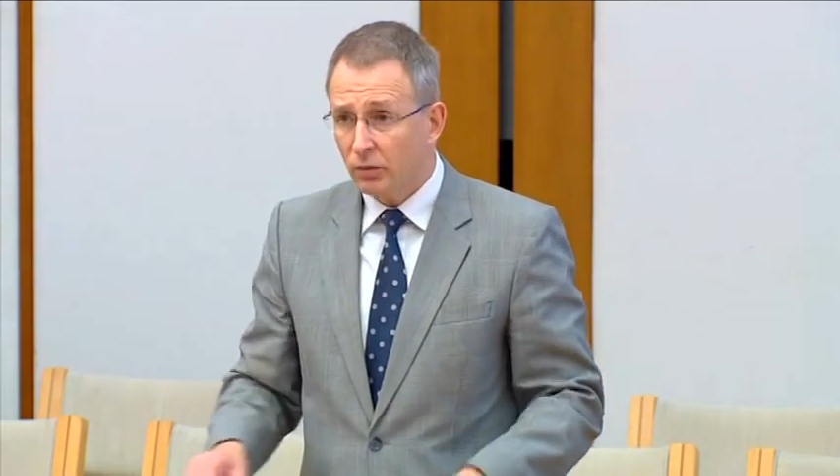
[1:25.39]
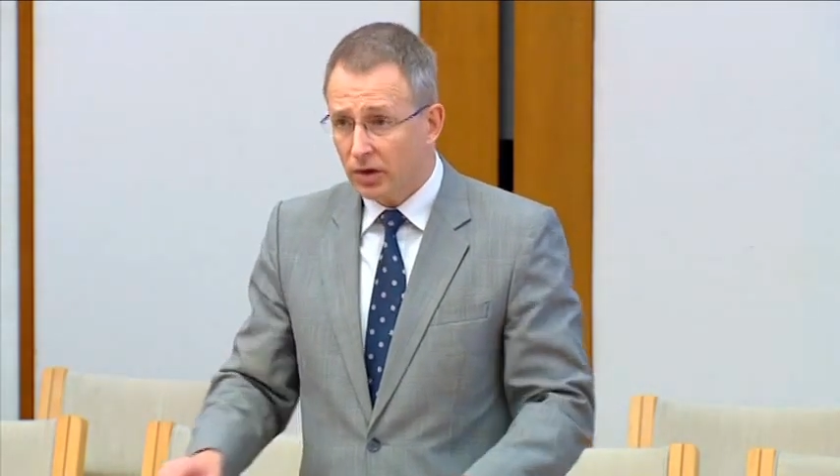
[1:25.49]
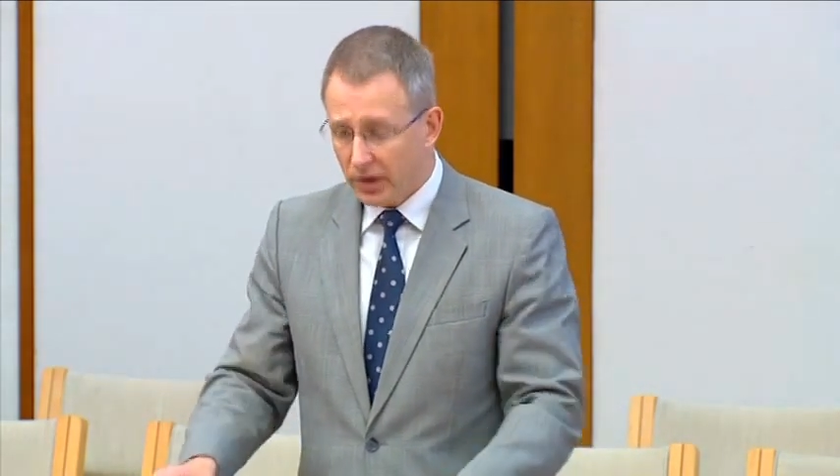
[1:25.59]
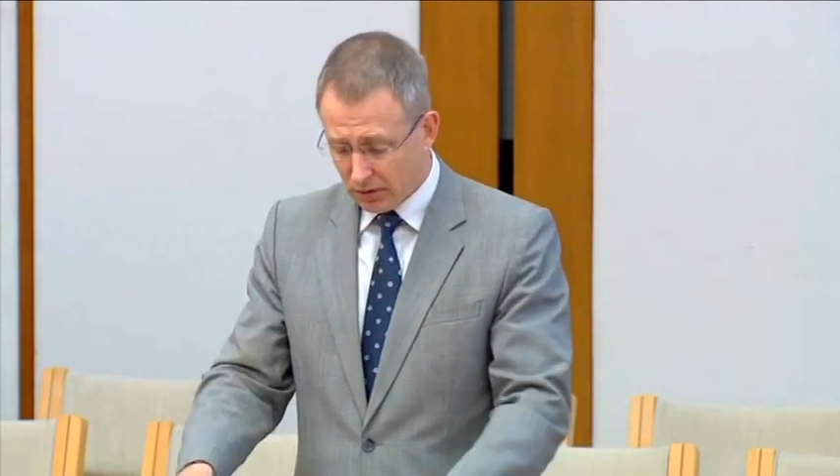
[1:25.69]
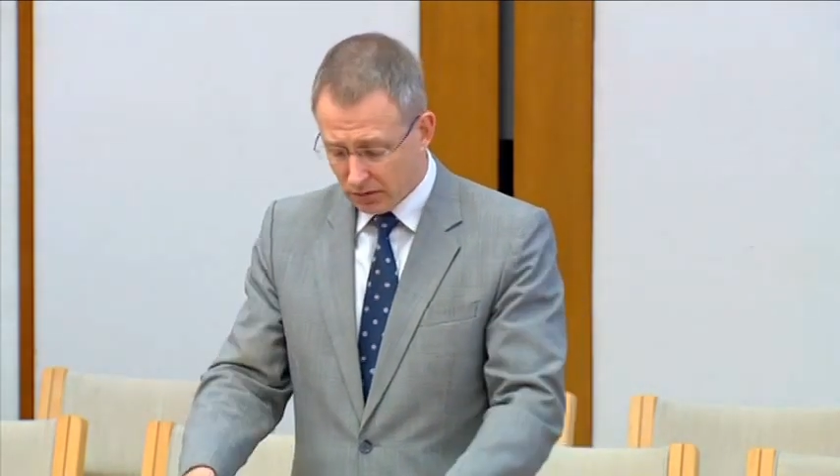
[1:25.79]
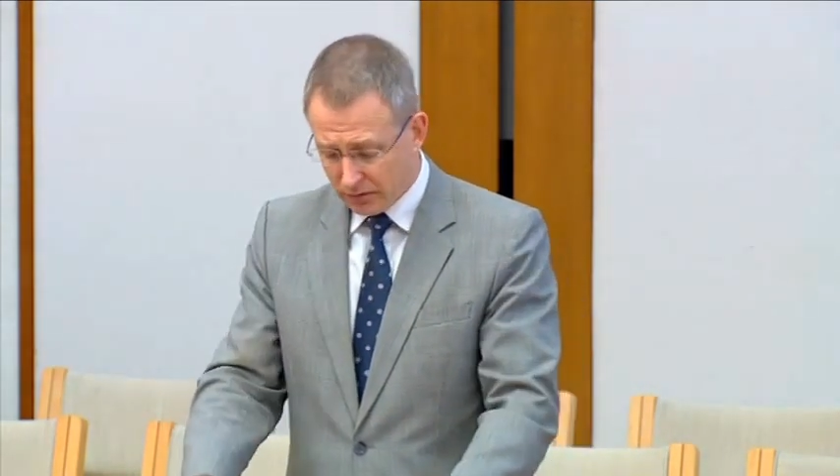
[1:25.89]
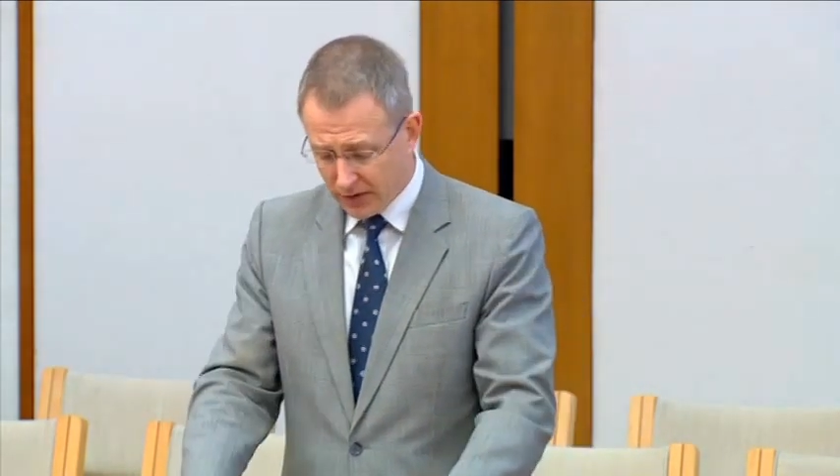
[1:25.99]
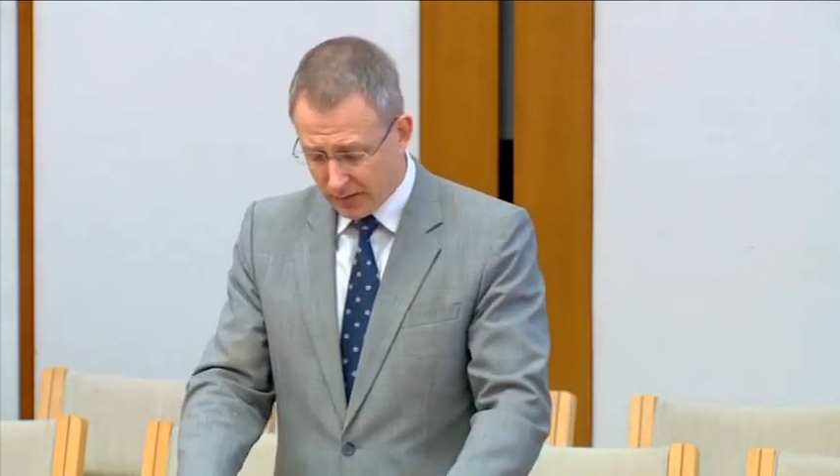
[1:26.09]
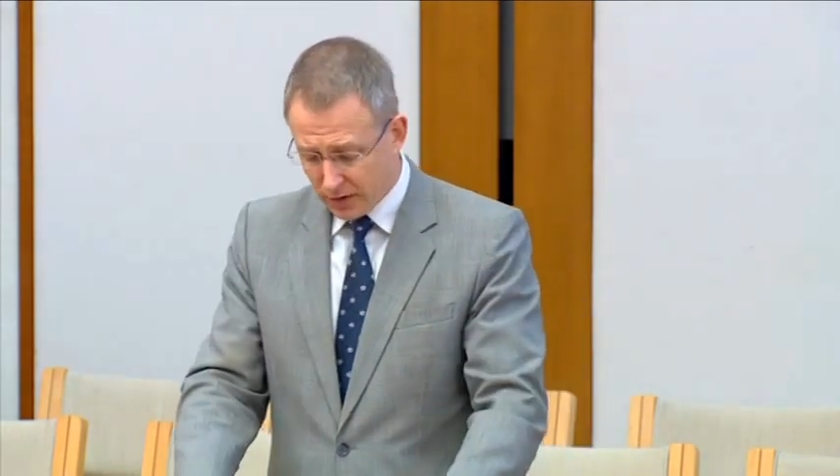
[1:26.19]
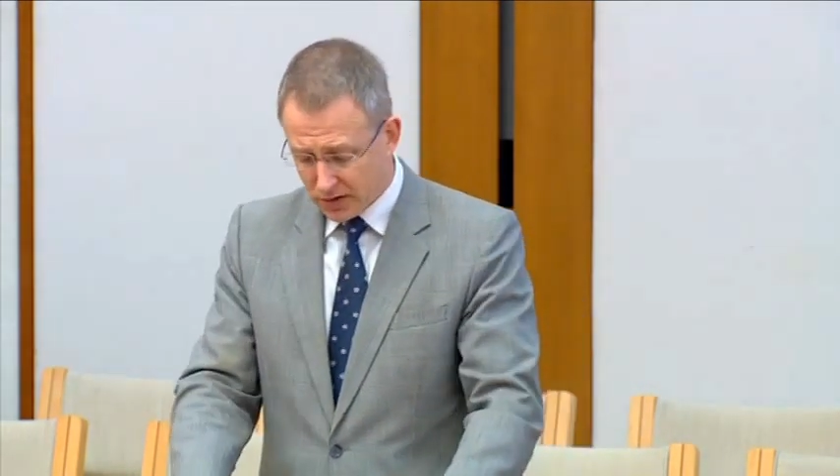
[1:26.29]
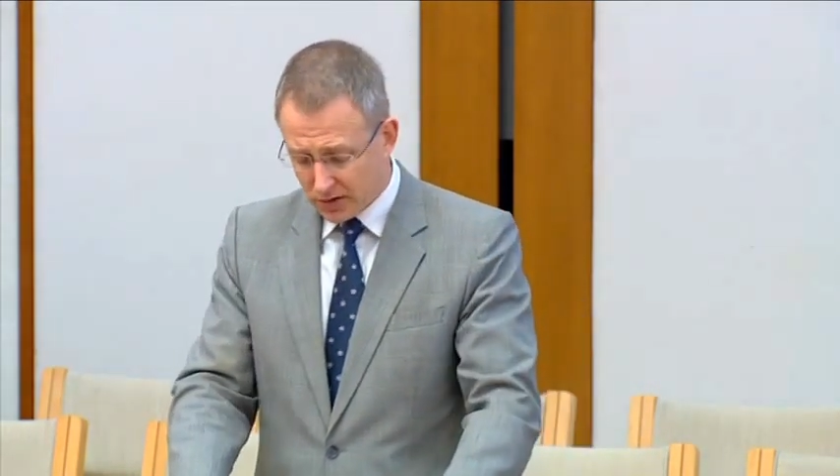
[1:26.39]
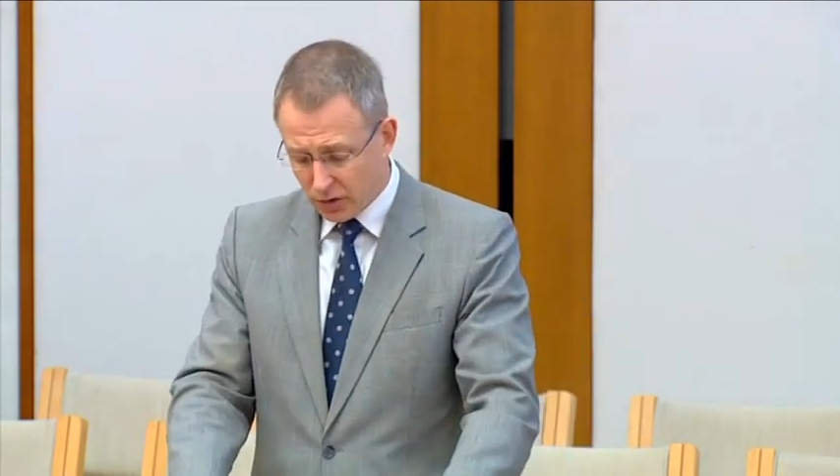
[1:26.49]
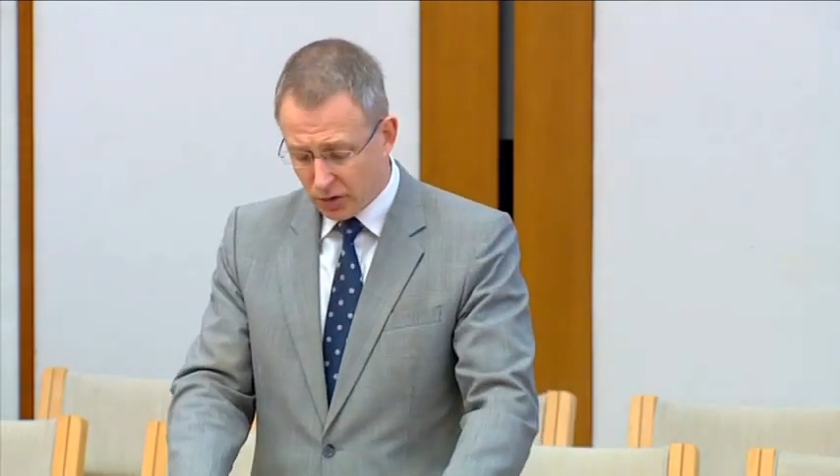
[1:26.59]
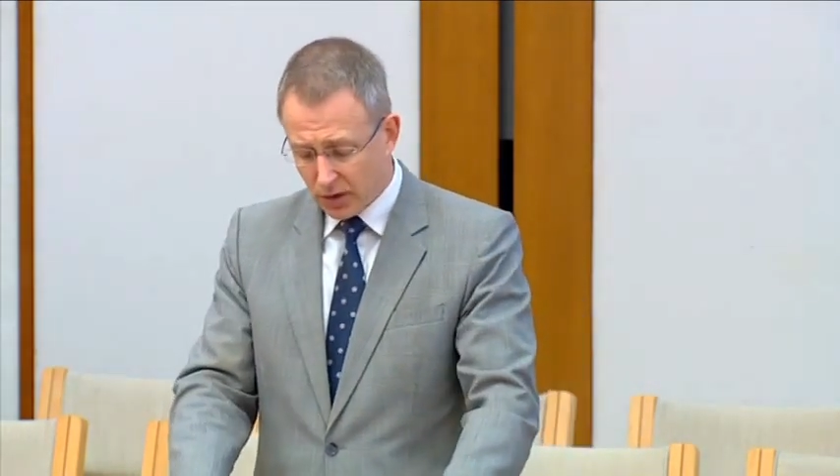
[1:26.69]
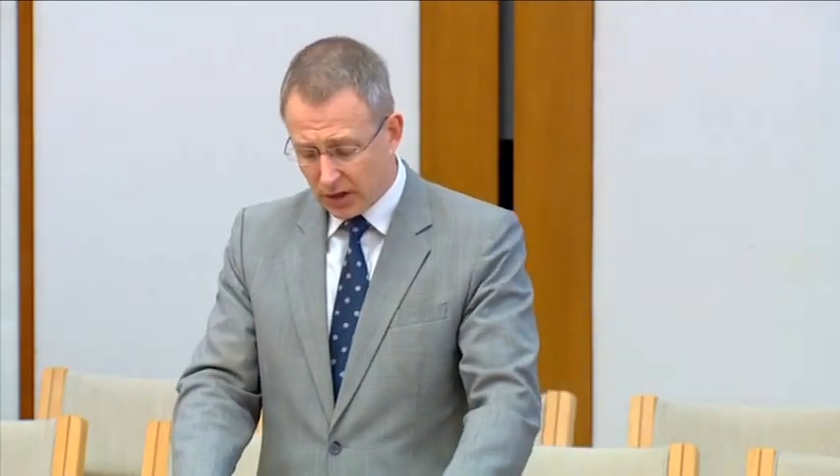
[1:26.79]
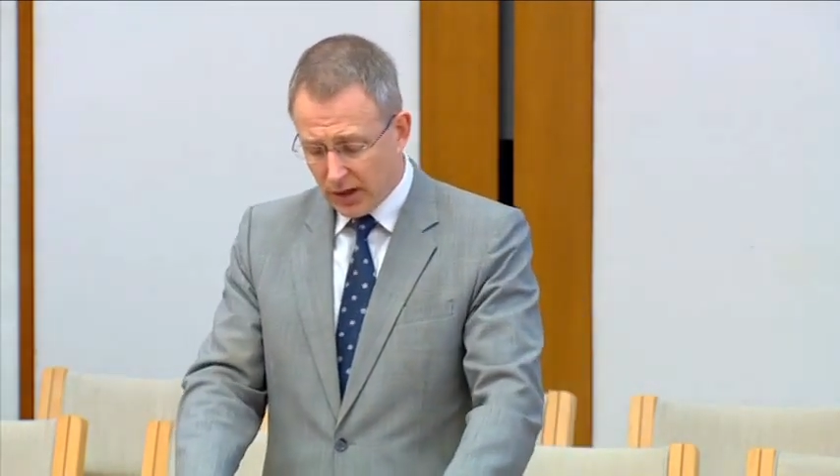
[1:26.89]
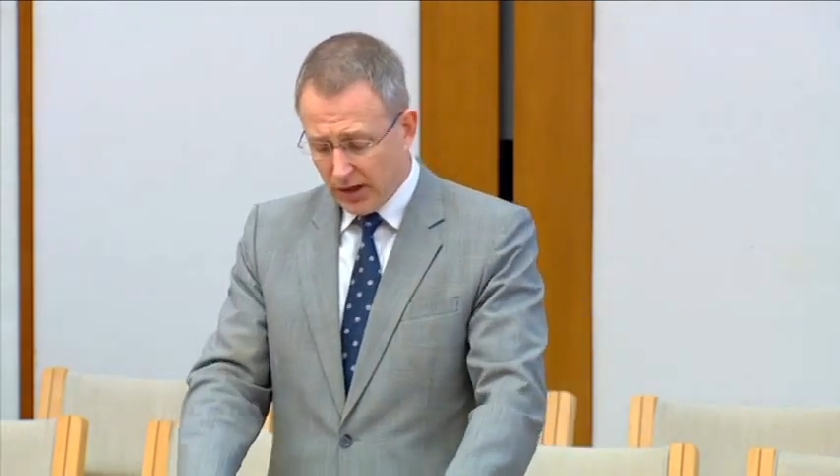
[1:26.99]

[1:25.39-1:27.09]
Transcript: with little family support.